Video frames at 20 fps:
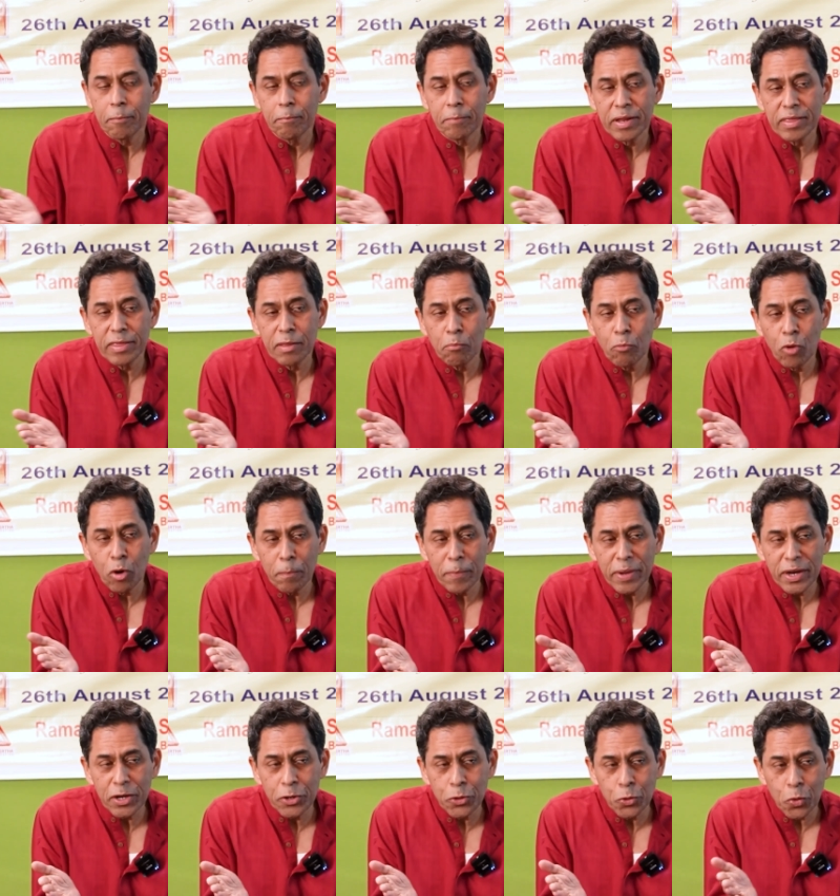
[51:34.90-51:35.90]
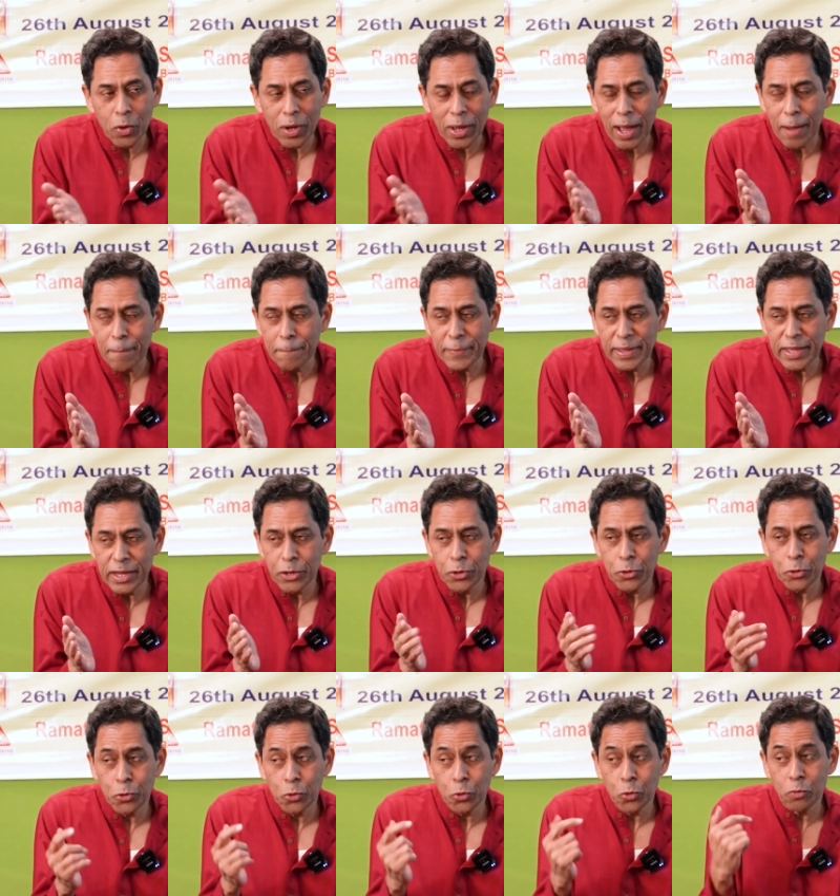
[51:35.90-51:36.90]
But the moment you come
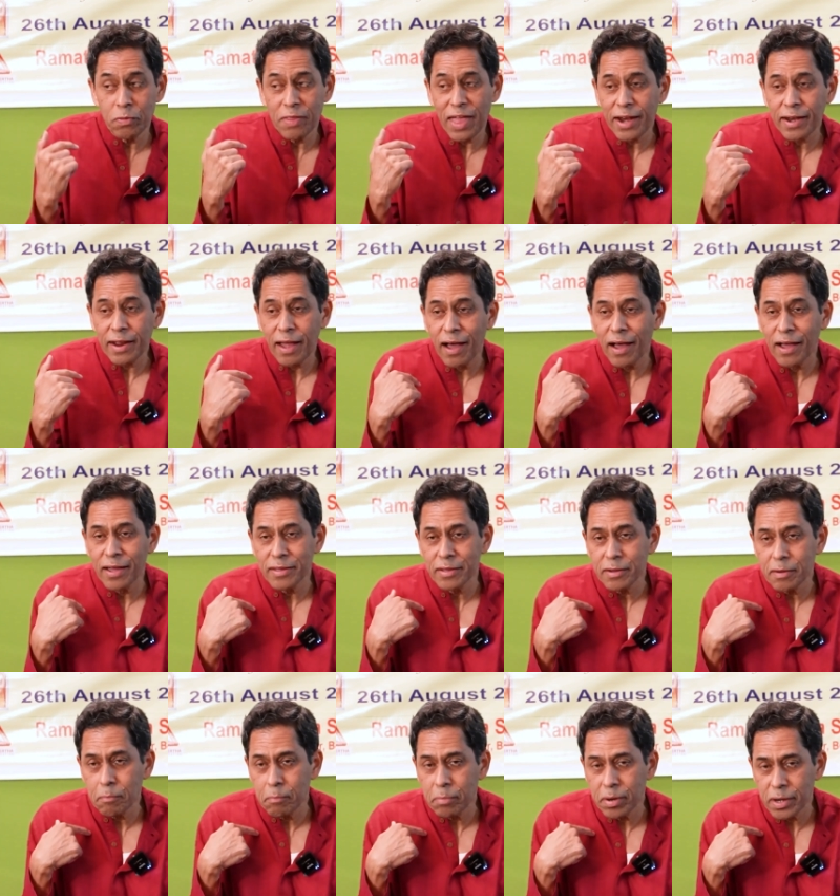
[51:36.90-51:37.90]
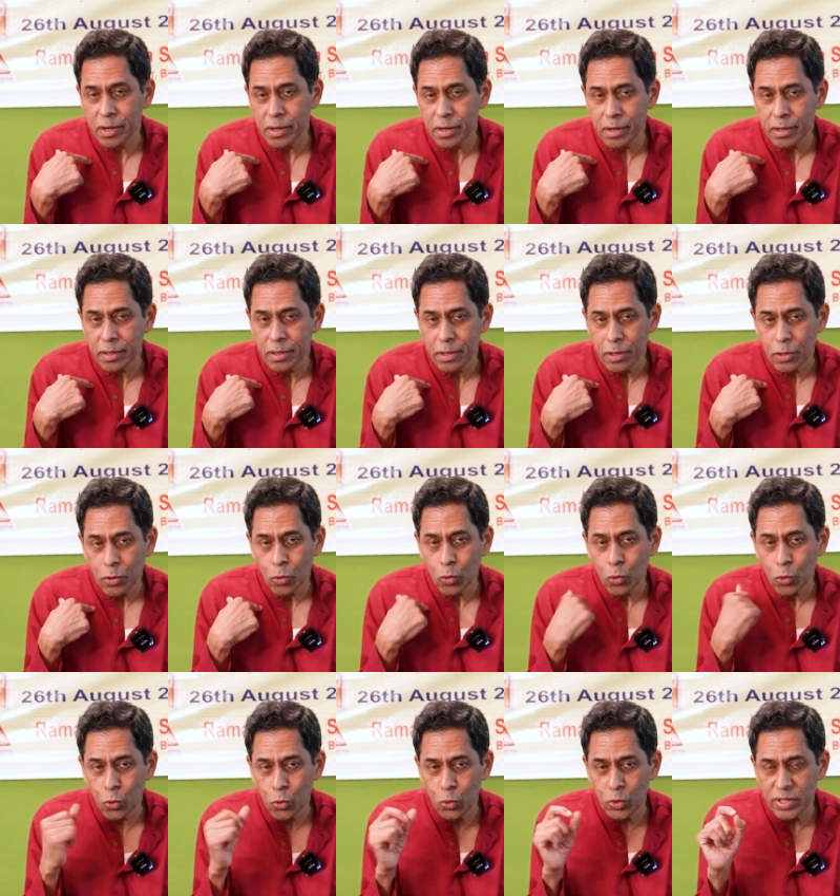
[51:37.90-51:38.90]
into that higher bird,
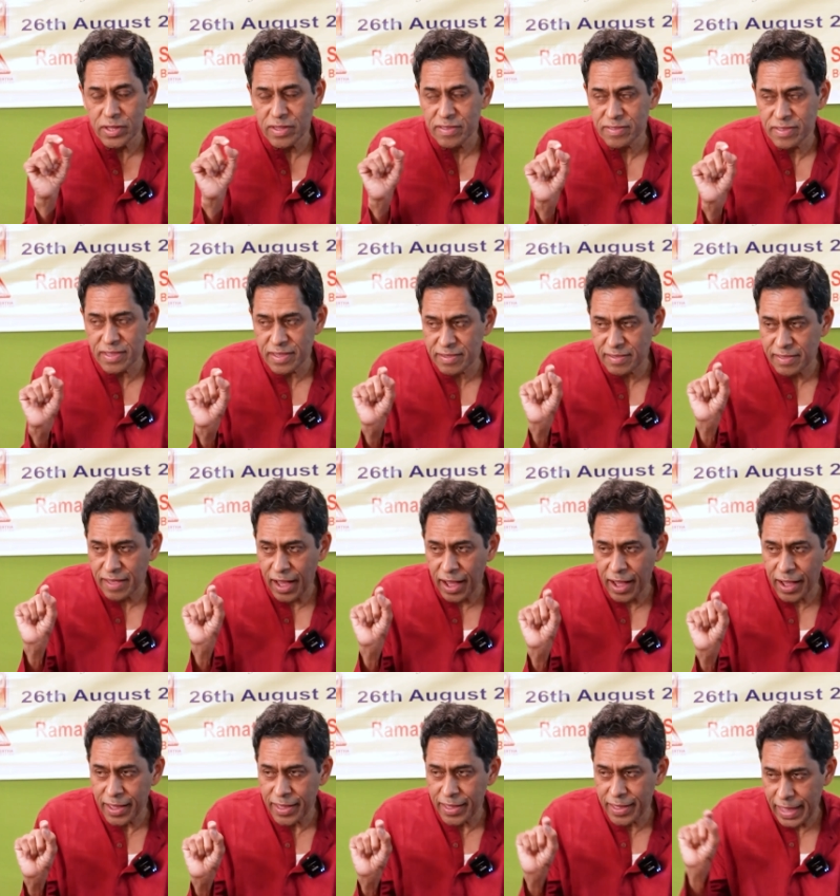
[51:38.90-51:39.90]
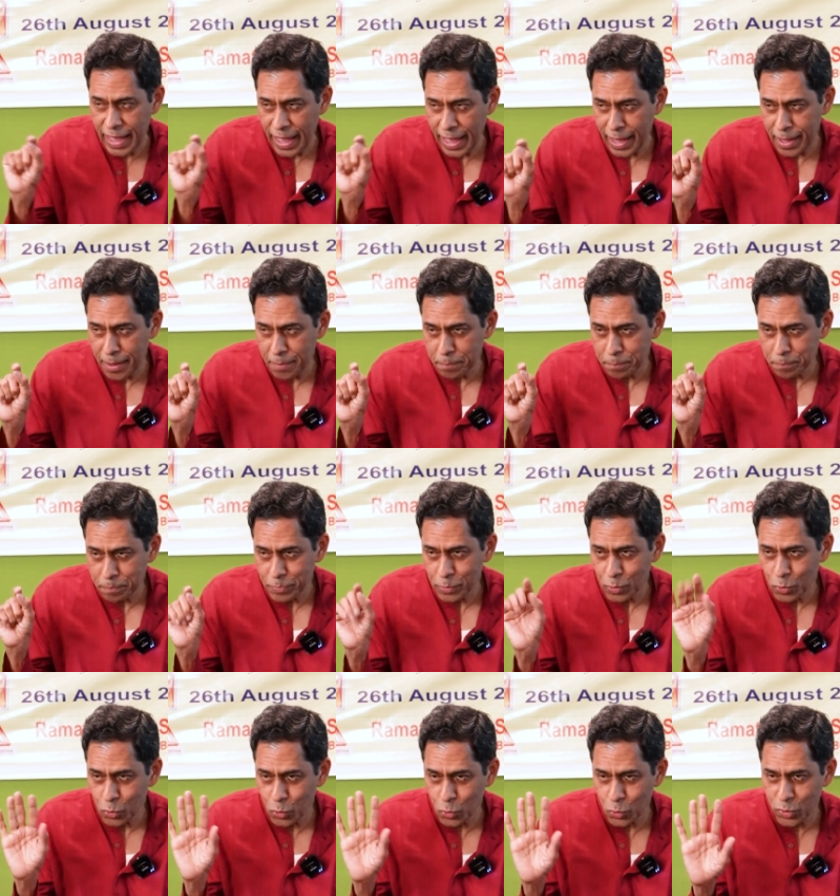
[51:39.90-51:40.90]
who is this I am,
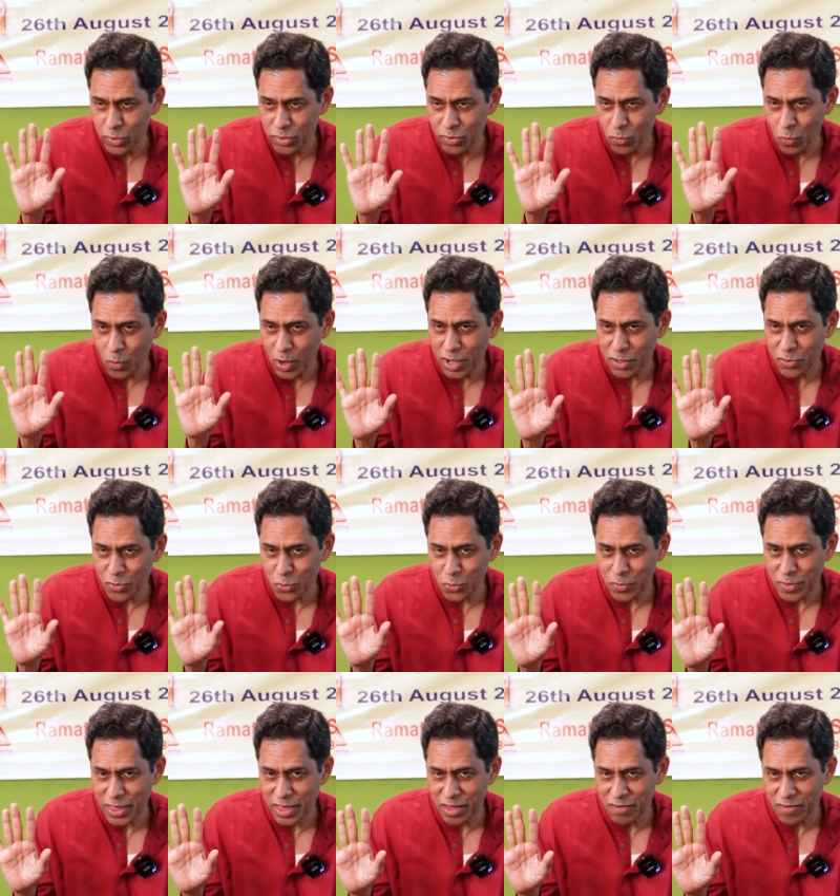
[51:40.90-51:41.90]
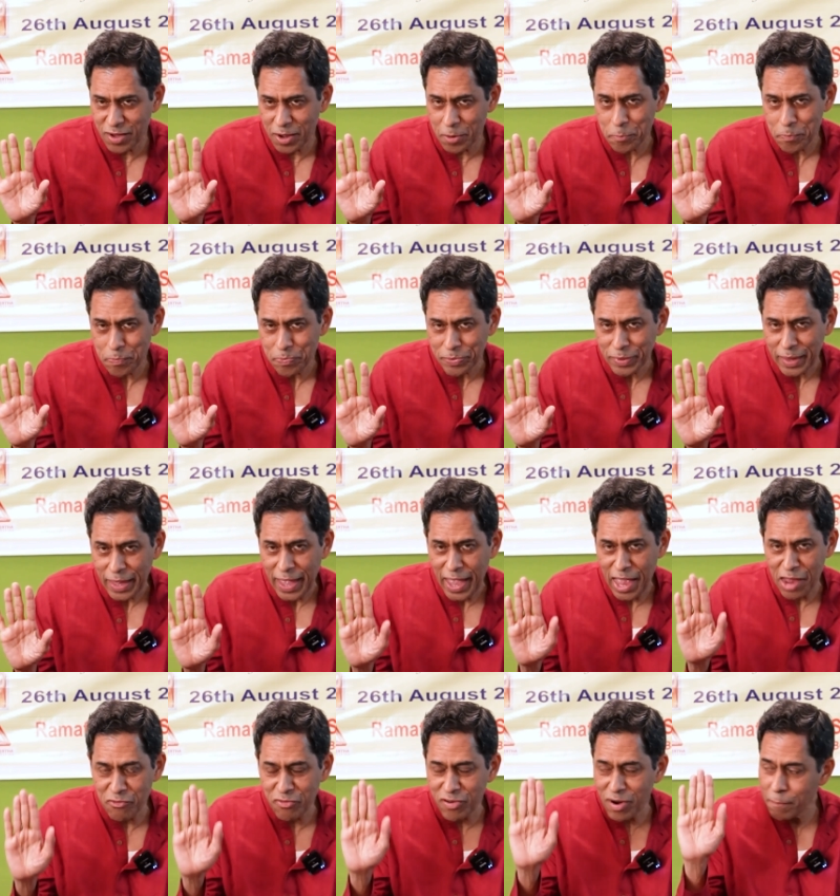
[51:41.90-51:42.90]
who is Vasudeva,
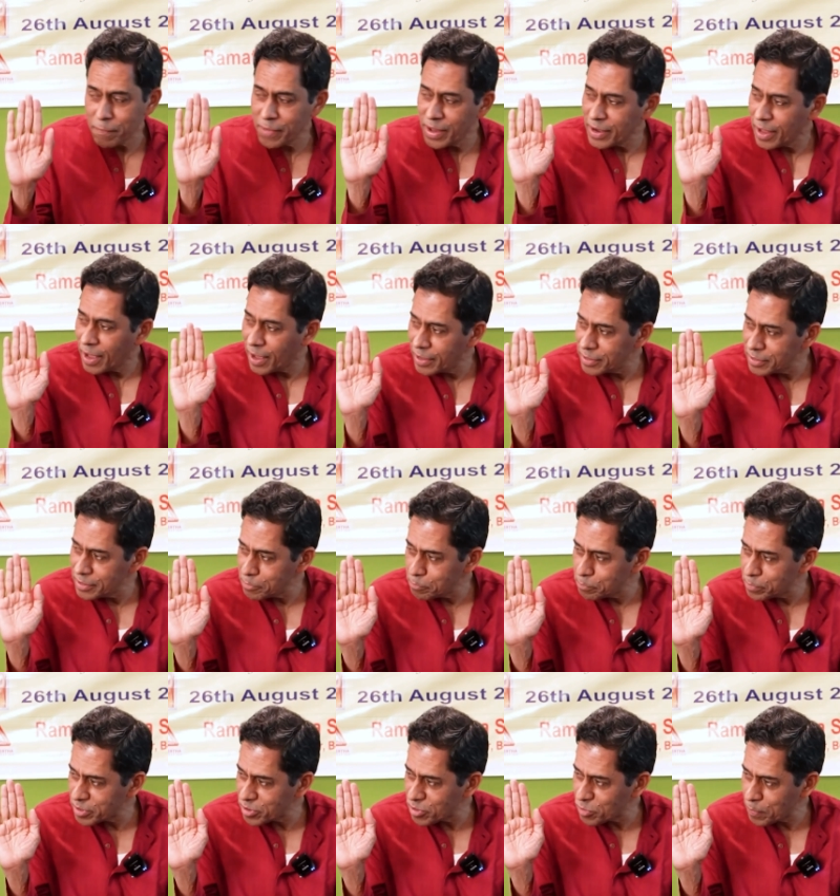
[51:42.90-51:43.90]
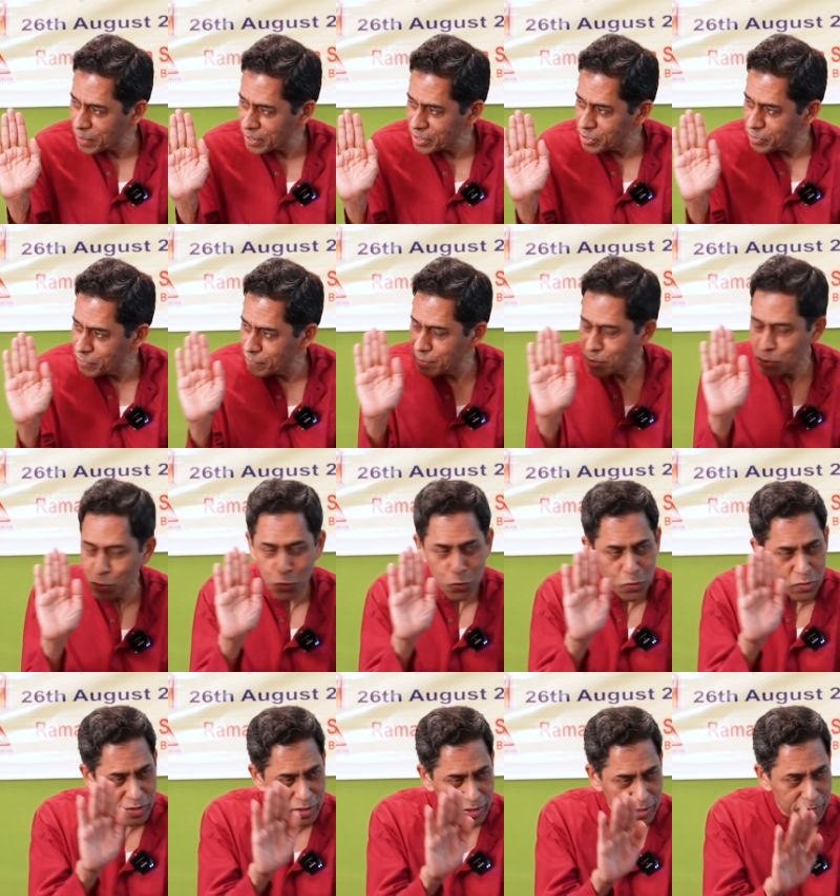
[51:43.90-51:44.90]
and from that higher perspective, when you
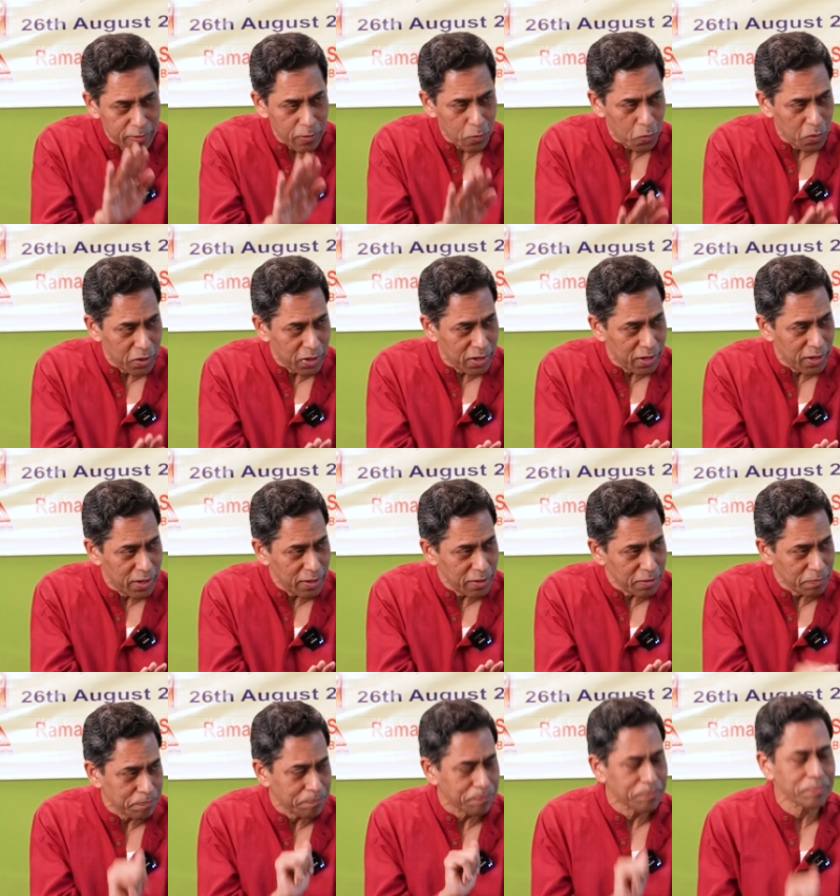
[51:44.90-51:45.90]
see the world,